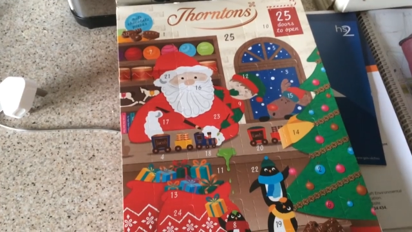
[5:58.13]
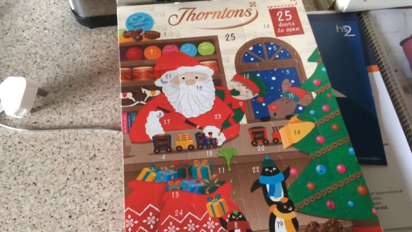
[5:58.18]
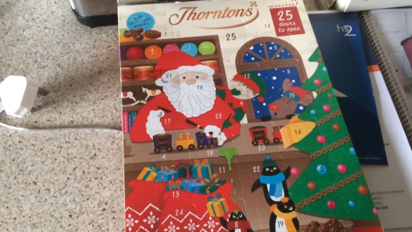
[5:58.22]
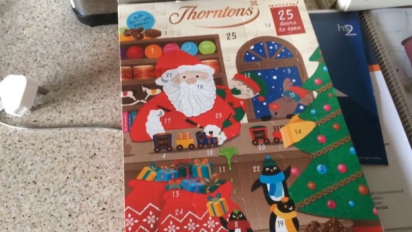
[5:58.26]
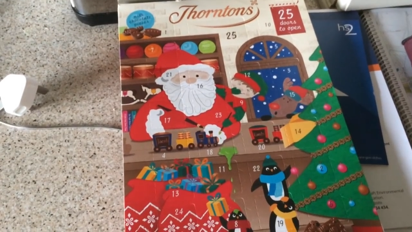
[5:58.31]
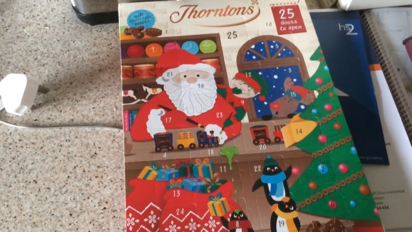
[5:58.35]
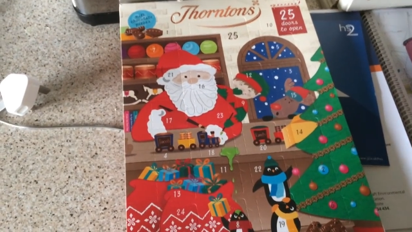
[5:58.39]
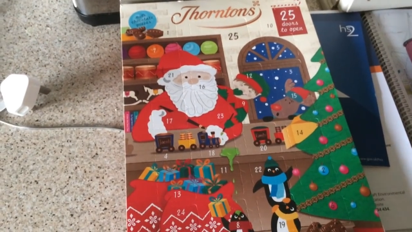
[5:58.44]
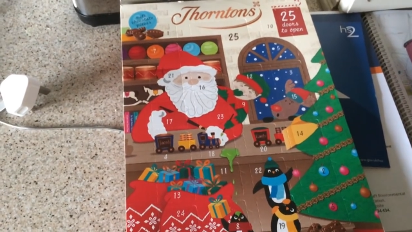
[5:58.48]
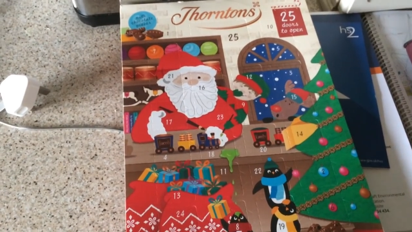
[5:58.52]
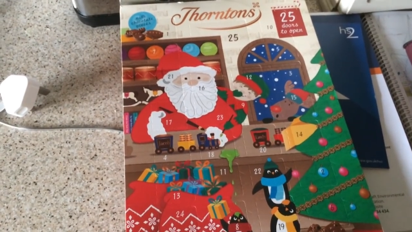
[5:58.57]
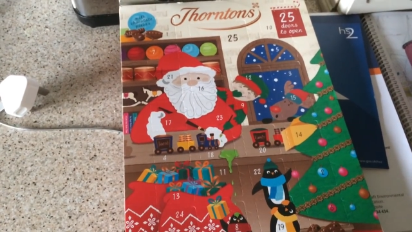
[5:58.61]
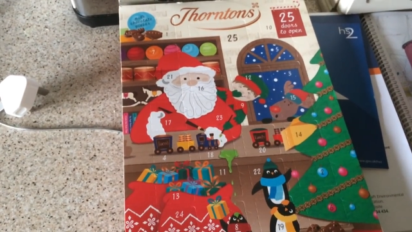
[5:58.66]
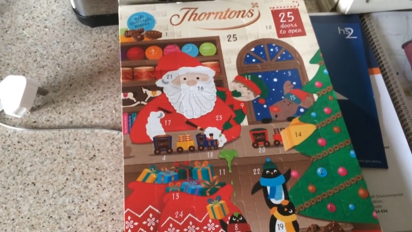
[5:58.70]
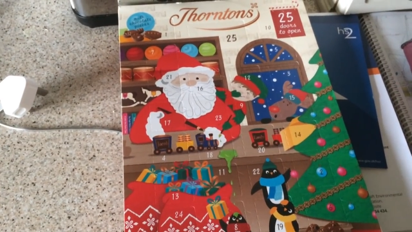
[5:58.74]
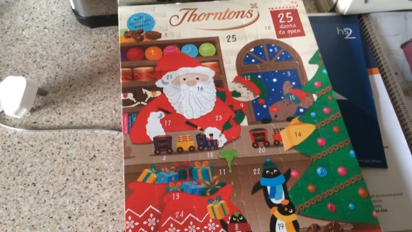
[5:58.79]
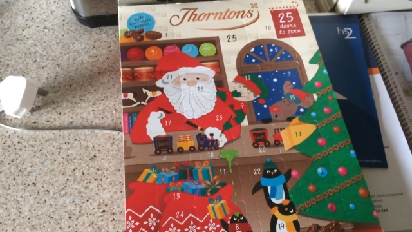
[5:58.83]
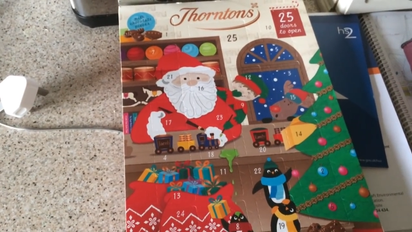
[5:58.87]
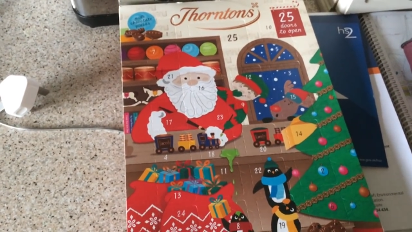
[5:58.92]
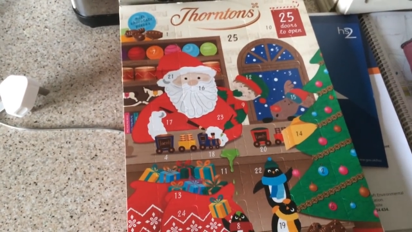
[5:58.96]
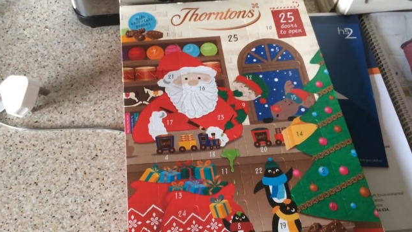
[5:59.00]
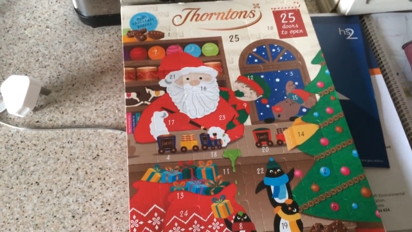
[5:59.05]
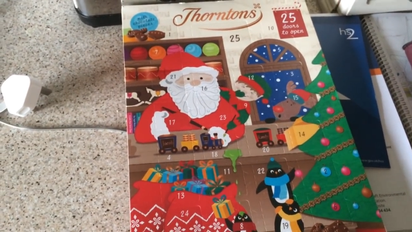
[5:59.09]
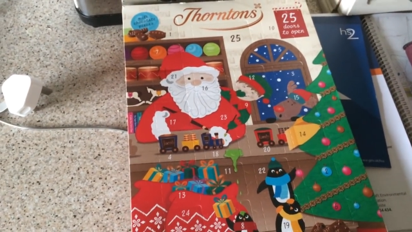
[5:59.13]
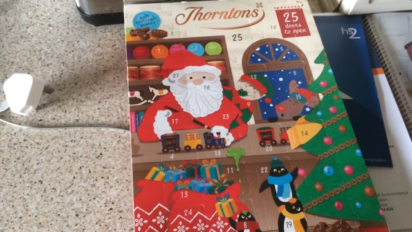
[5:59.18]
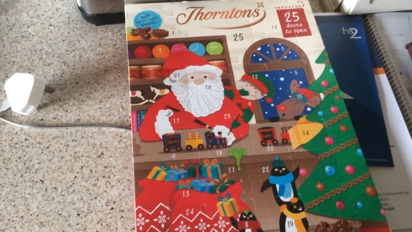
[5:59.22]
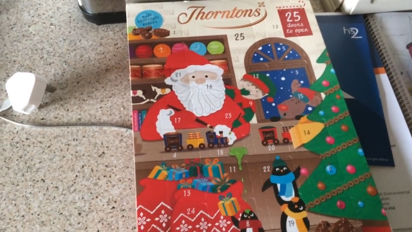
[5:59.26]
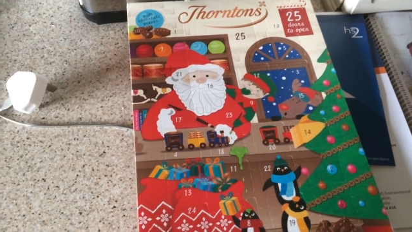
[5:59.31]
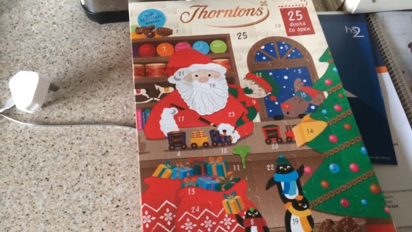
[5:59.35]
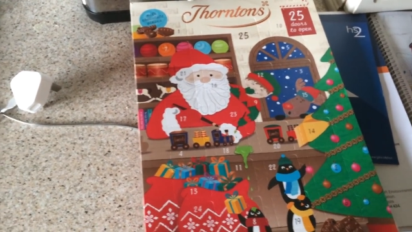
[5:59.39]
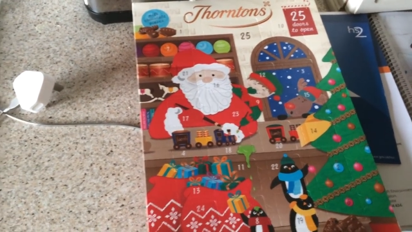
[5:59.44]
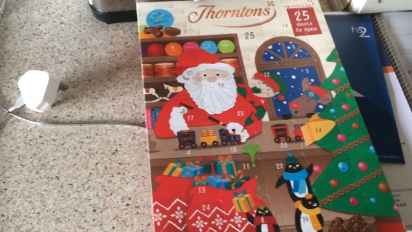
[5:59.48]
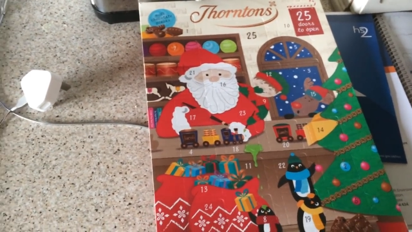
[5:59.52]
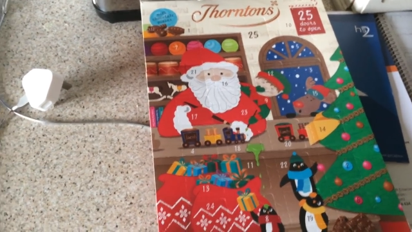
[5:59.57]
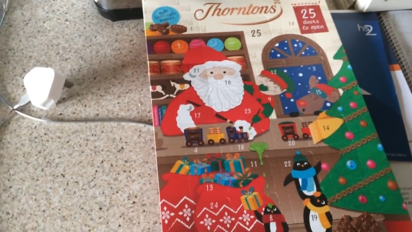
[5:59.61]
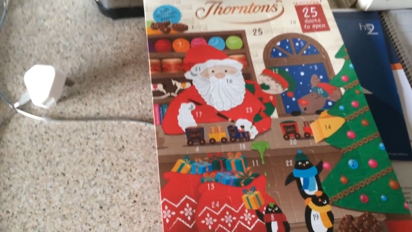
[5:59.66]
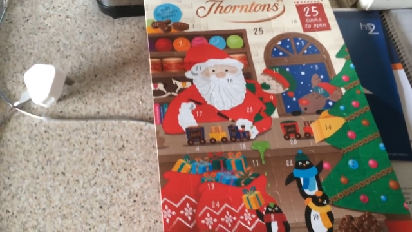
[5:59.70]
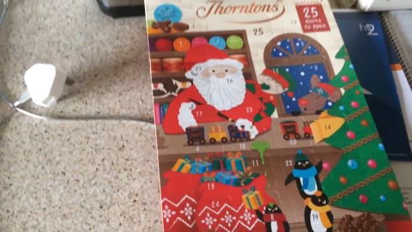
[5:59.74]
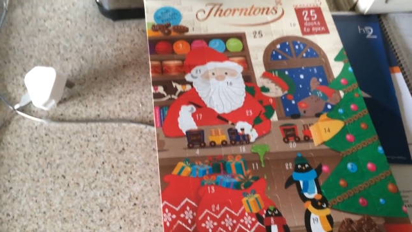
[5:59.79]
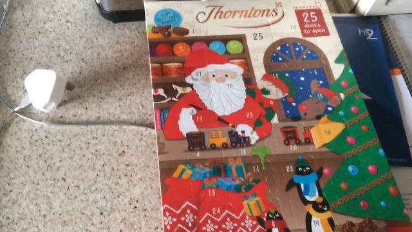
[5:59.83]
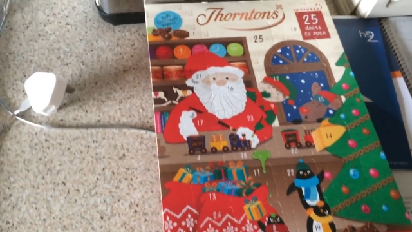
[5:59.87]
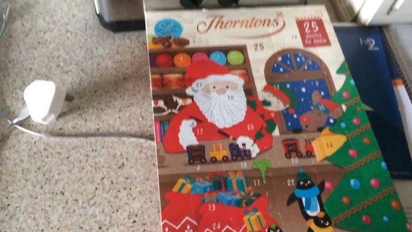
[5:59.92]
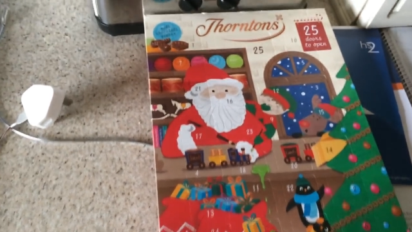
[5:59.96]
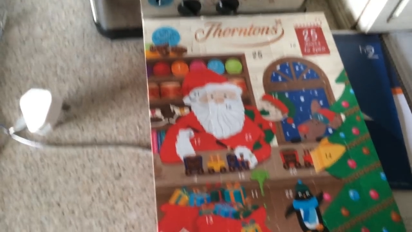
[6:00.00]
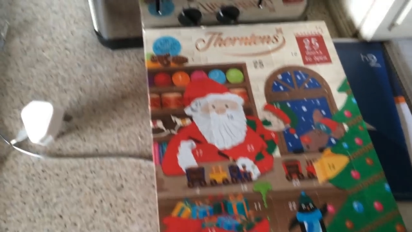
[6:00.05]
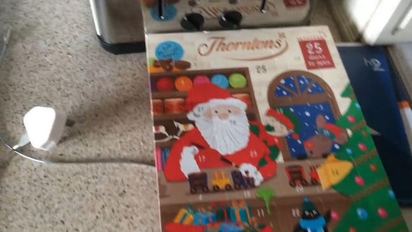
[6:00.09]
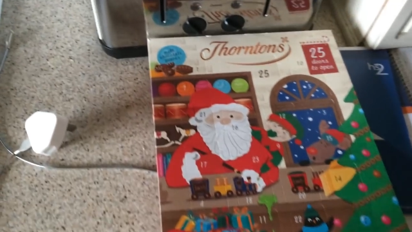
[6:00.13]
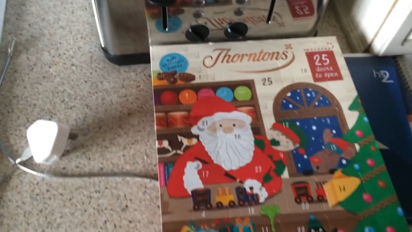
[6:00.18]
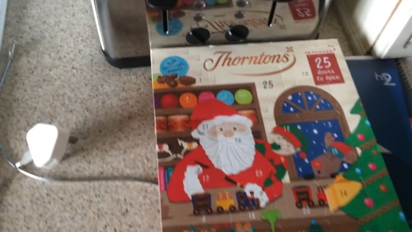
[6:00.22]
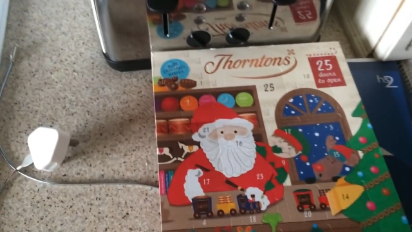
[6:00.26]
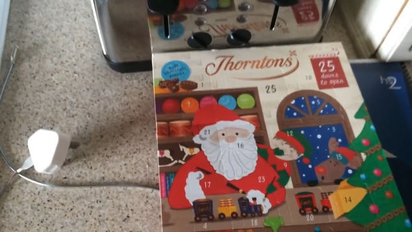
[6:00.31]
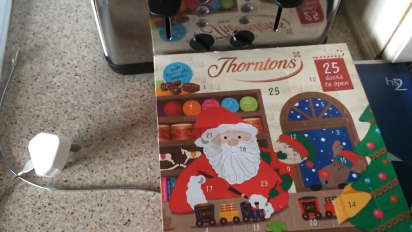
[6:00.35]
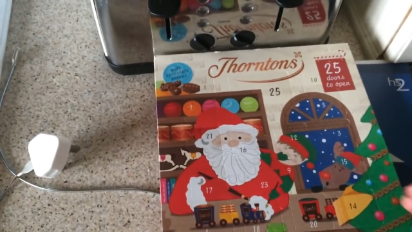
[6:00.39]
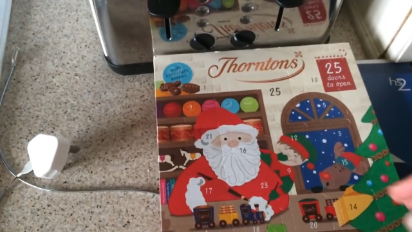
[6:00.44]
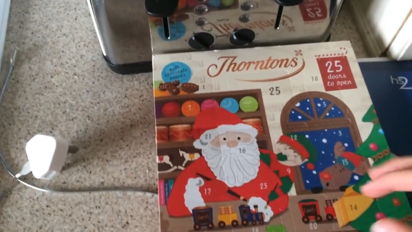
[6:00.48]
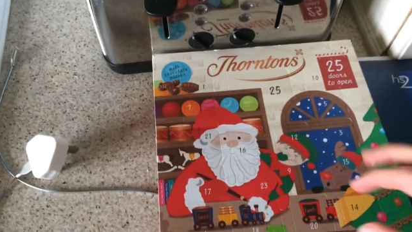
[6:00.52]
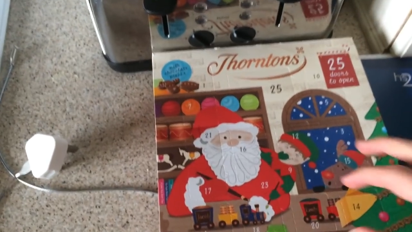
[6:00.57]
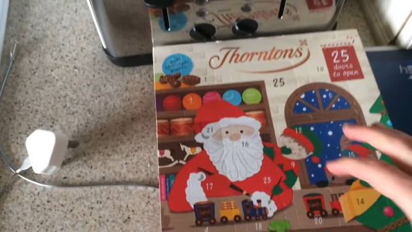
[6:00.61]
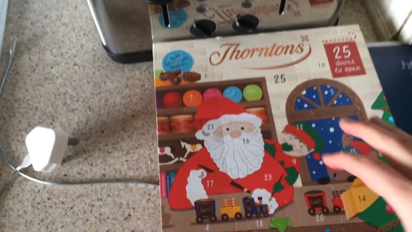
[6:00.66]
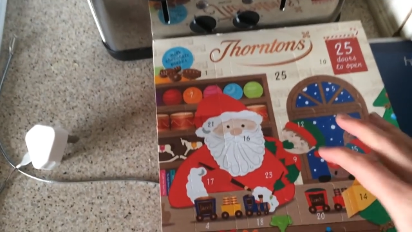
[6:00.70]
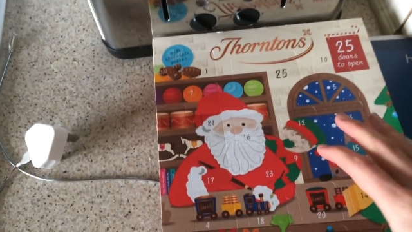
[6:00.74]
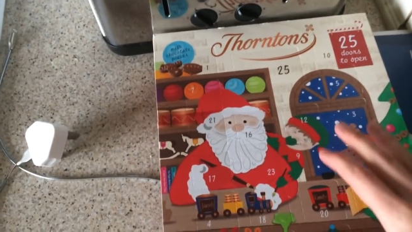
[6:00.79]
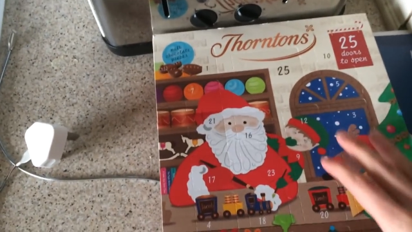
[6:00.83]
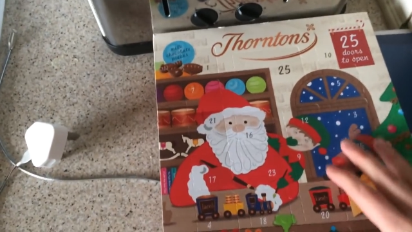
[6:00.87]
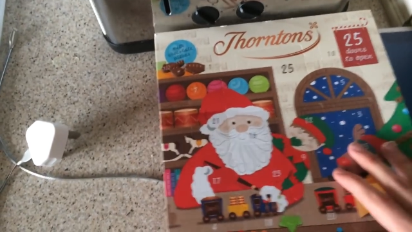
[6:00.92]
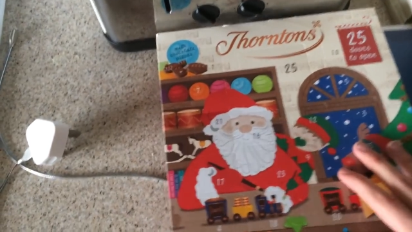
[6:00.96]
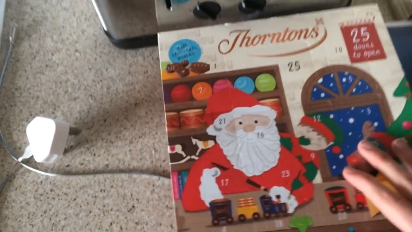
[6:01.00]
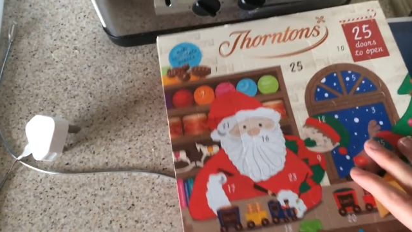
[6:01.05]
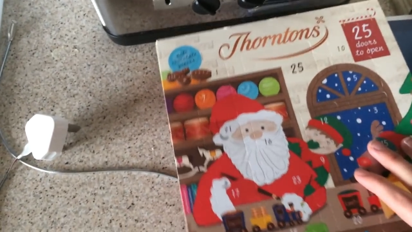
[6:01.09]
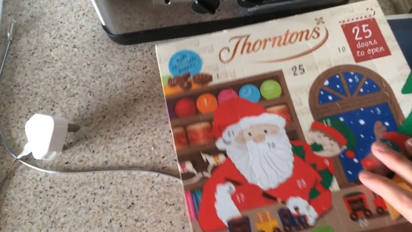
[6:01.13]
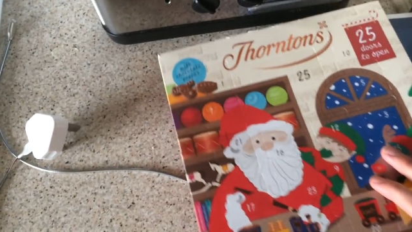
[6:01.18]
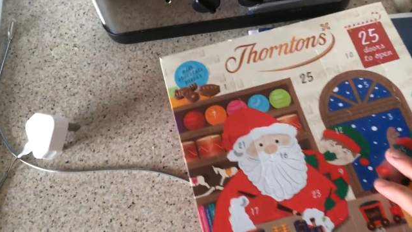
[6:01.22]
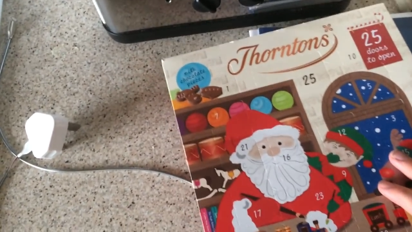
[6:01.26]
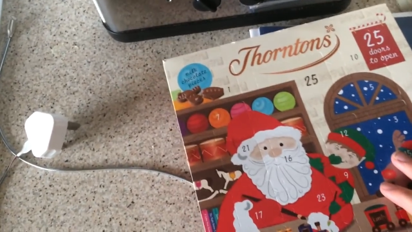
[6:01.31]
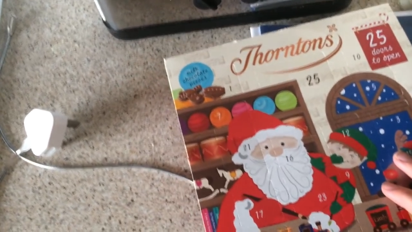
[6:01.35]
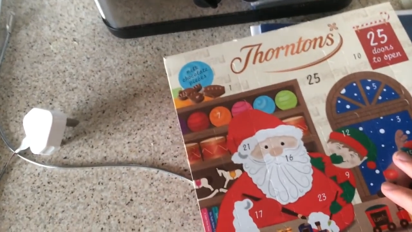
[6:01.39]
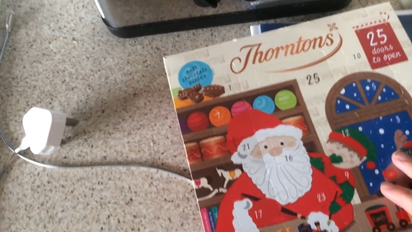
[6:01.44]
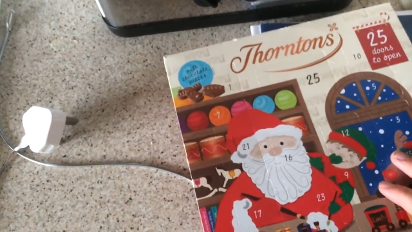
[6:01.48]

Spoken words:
Nobody's mouth can be seen.